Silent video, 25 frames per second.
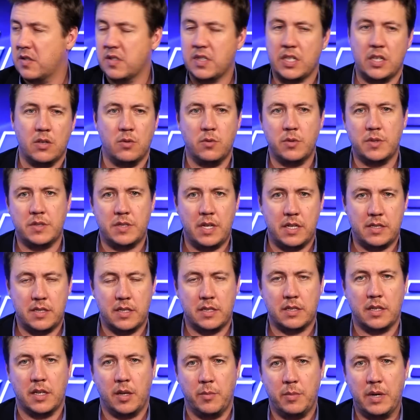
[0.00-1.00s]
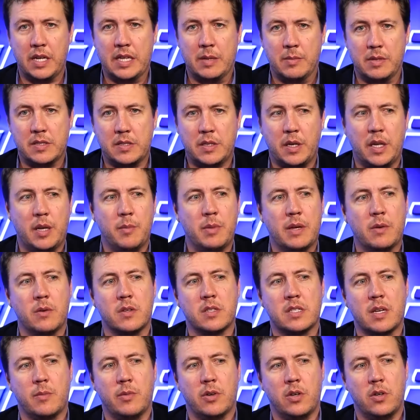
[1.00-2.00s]
skill sets that's going to beat them. It's going to be with
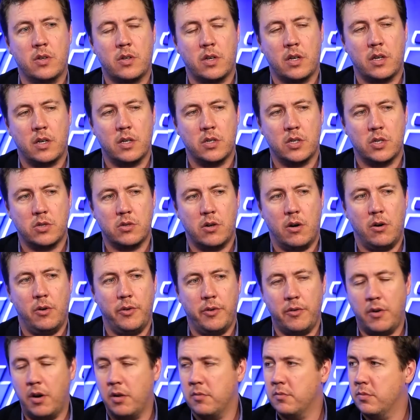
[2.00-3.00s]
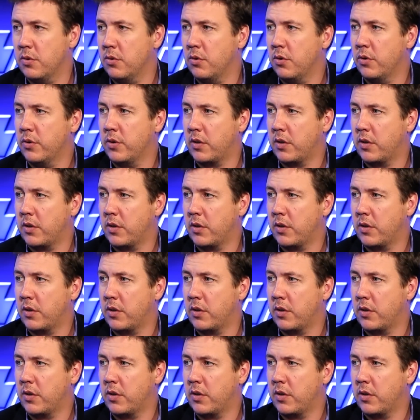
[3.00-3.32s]
someone who can control their own ball,